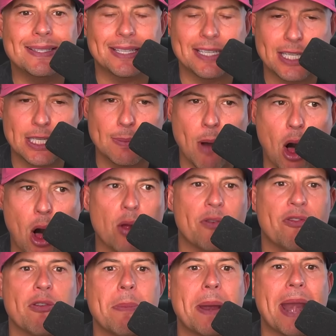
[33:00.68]
is smaller
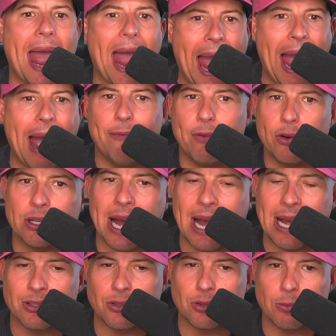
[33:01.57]
from an
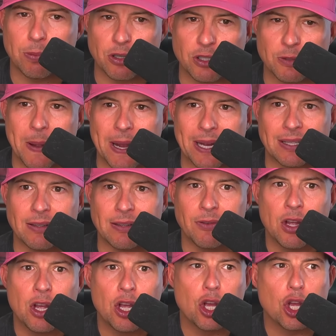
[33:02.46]
advertiser perspective,
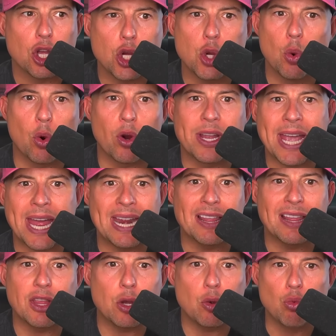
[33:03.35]
you are getting
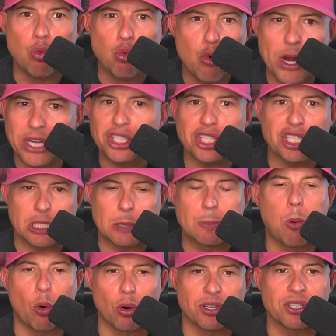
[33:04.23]
the richest
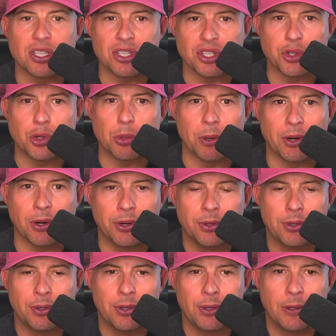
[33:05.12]
sports consumer.
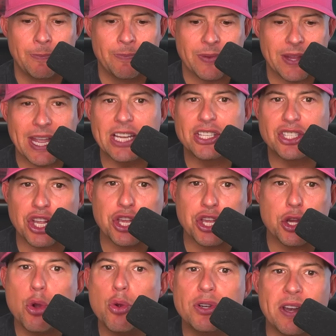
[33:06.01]
It's a
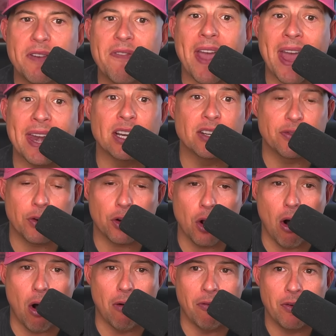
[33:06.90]
huge advantage for
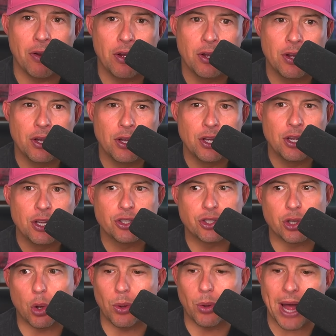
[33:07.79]
golf.
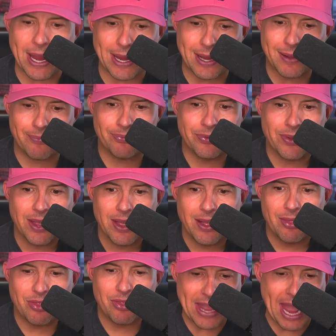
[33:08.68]
So
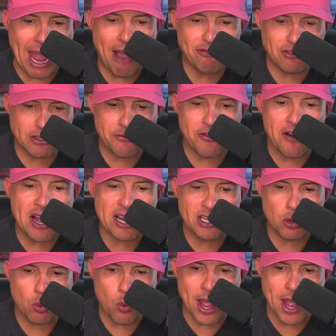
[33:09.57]
they have to find
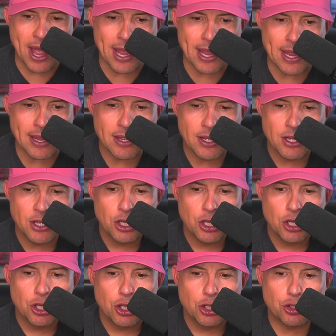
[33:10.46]
a way
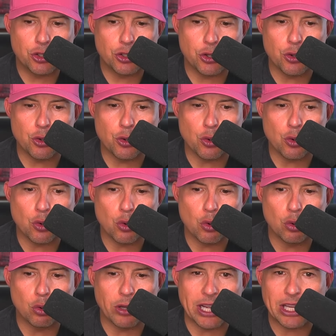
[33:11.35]

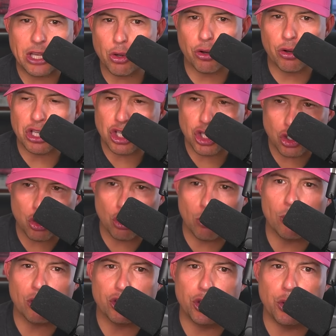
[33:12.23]
to, your
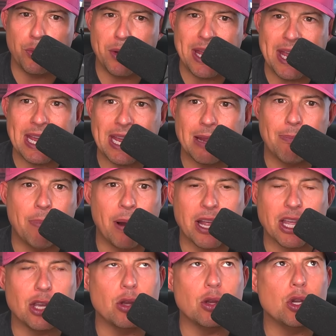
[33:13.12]
consumer's unique, but
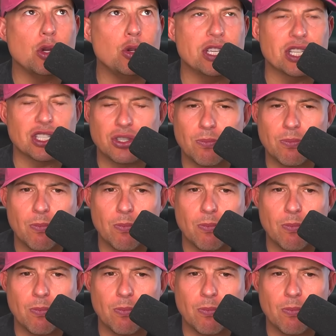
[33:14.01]
you just,